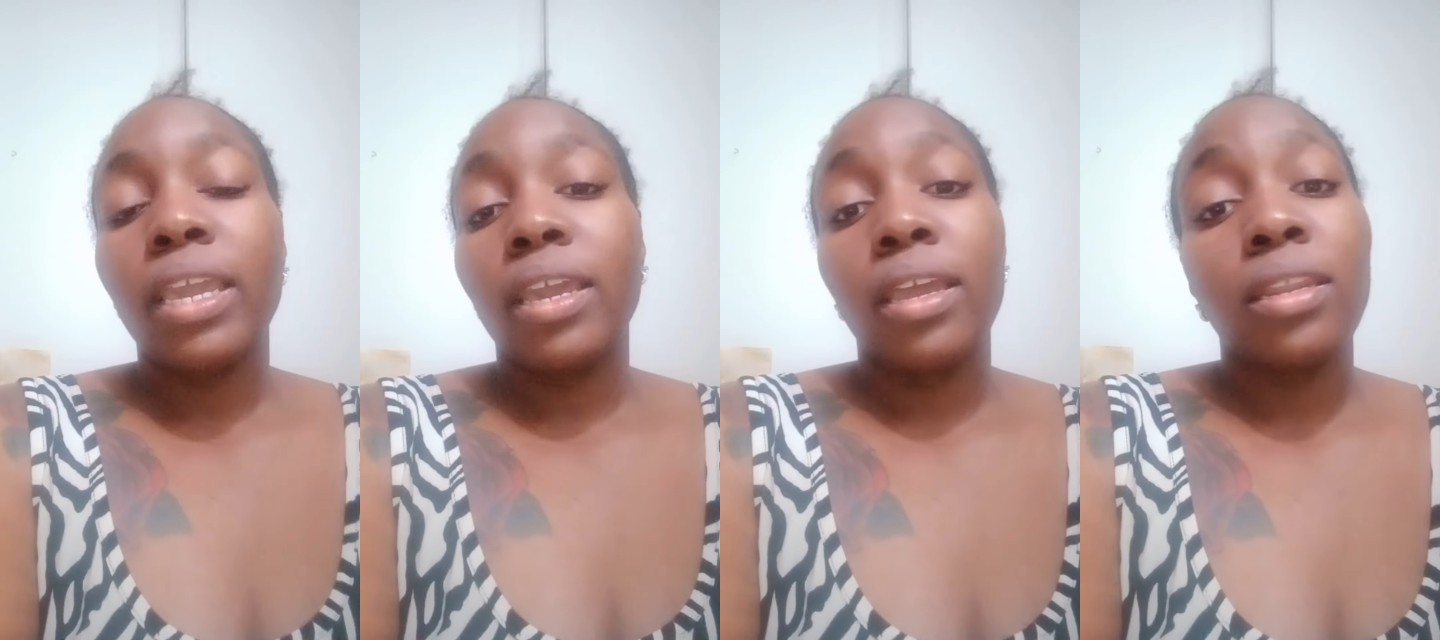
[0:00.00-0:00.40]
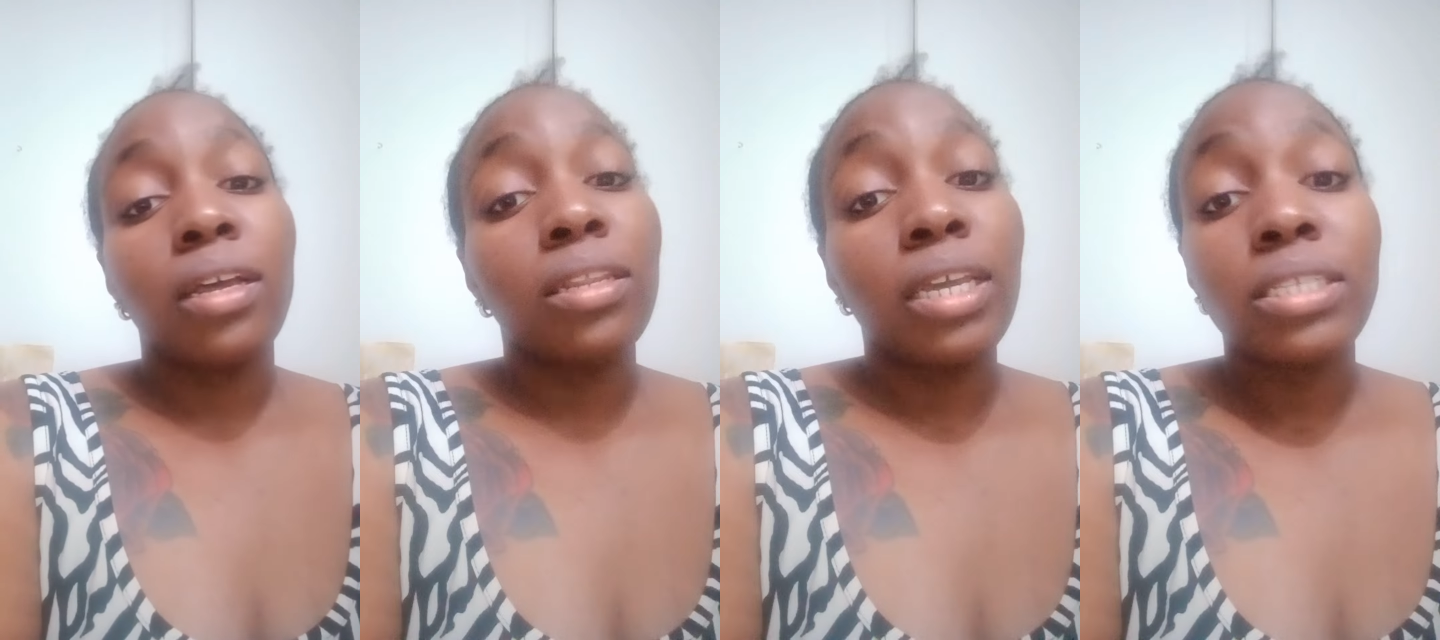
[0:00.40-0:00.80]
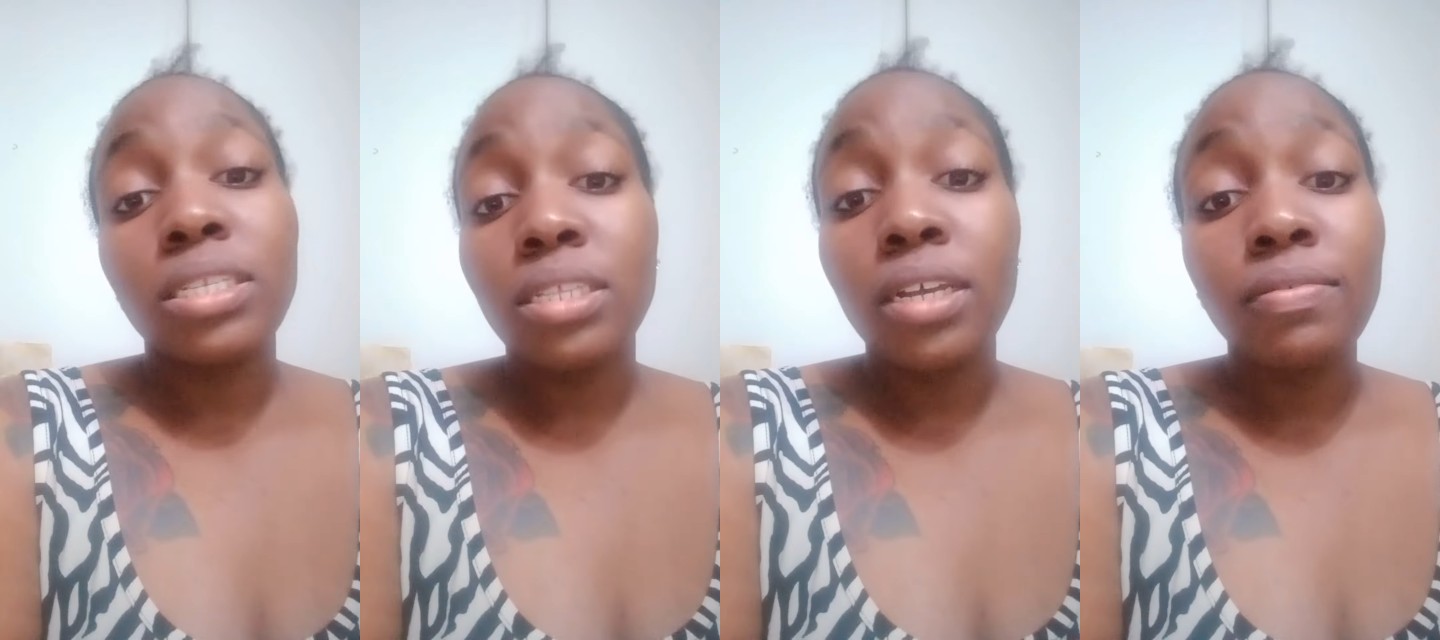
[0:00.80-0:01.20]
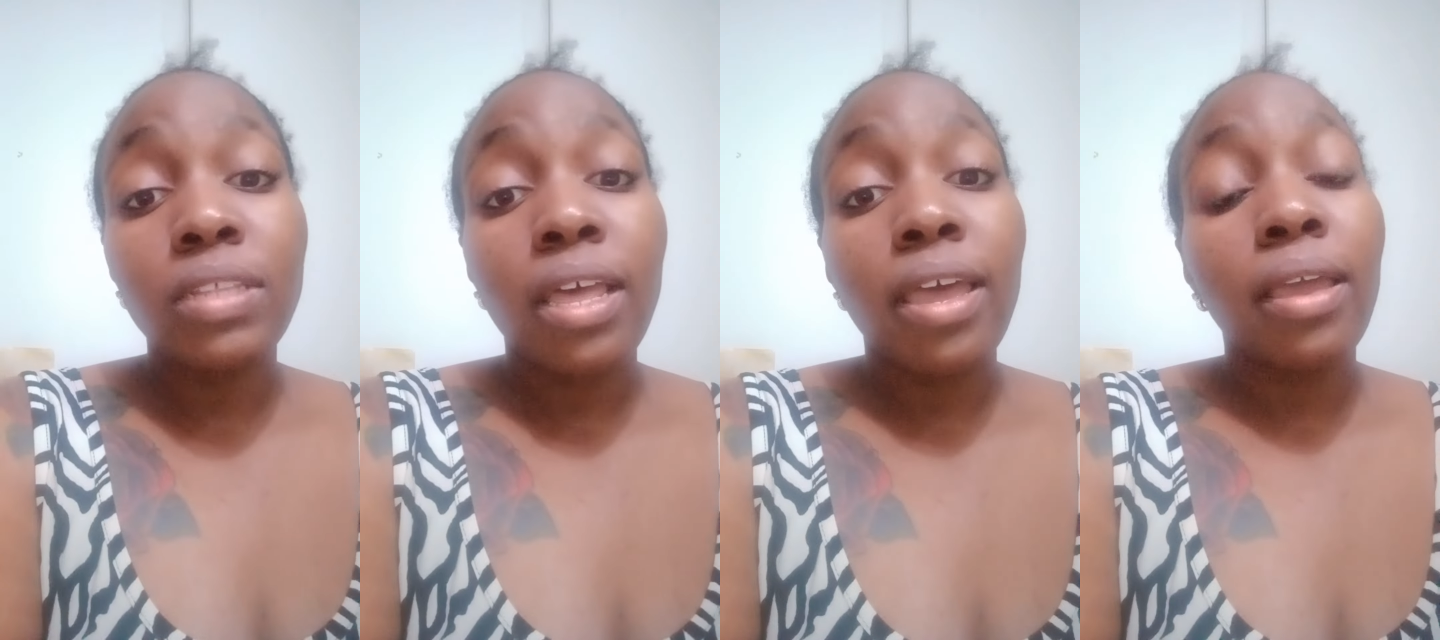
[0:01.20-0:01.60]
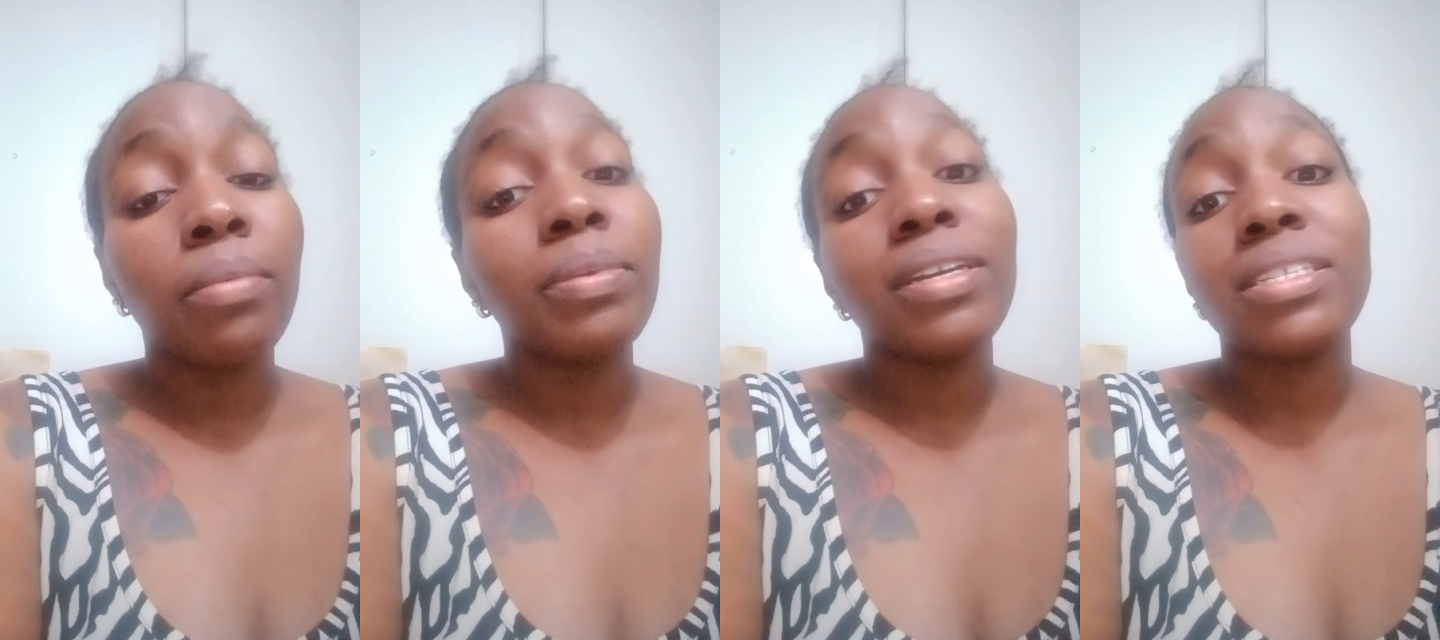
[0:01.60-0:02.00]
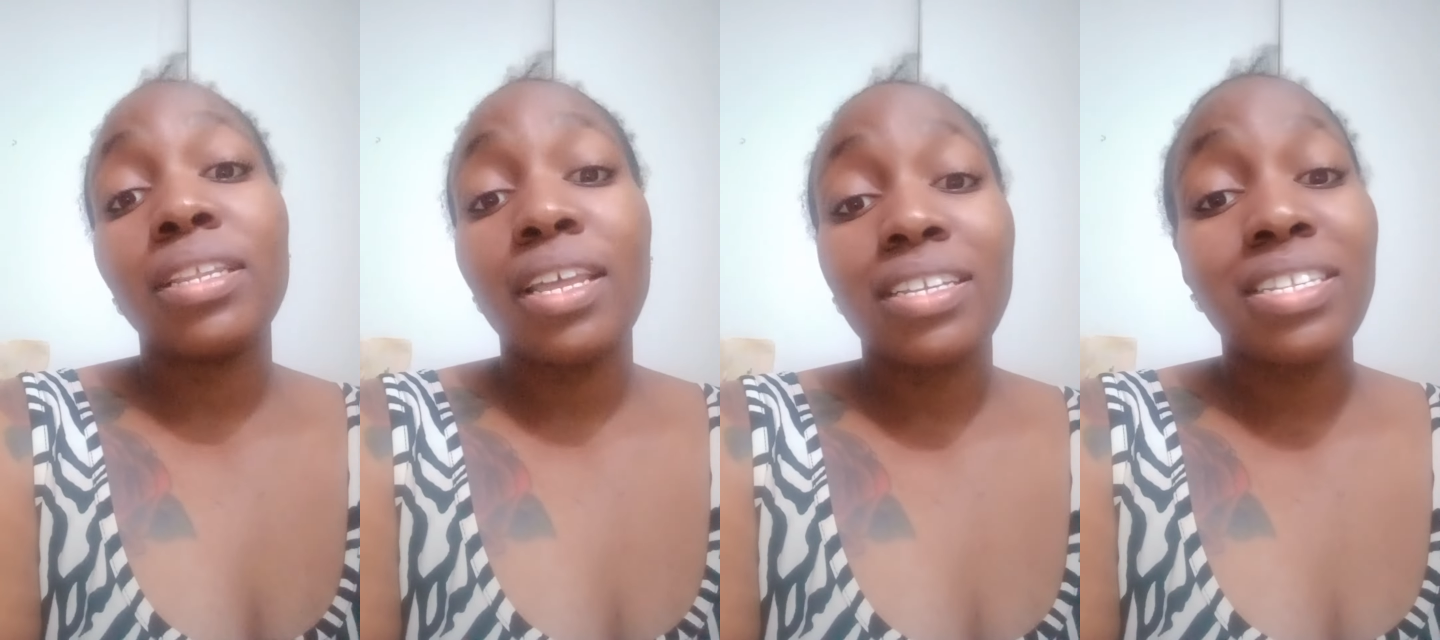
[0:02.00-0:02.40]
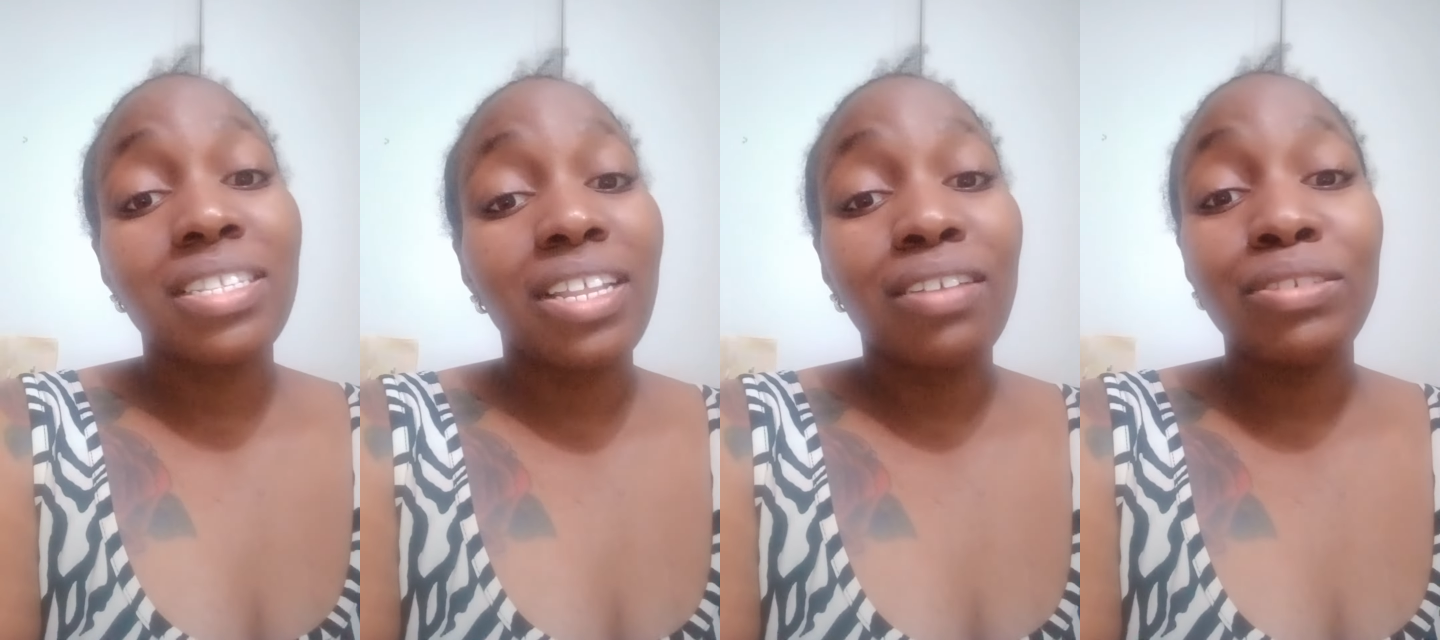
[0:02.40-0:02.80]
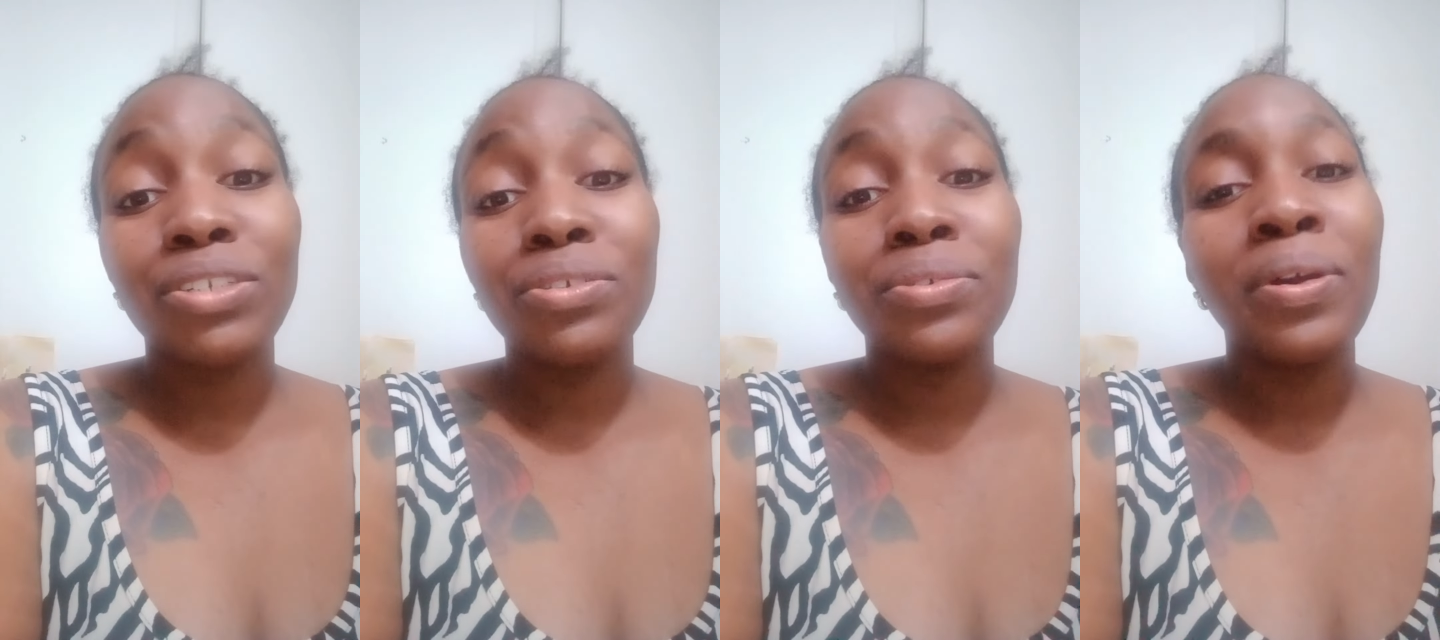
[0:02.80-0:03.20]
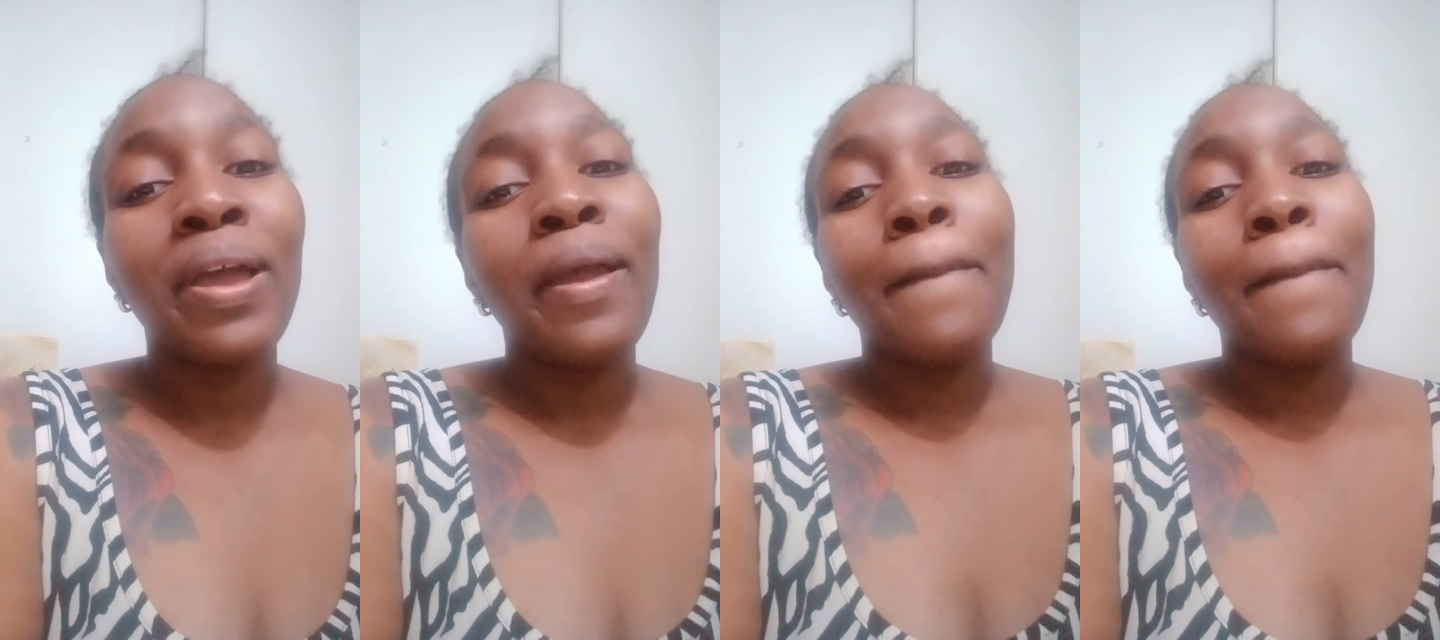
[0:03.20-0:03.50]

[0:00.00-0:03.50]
And Alexus loves that because Alexus loves you.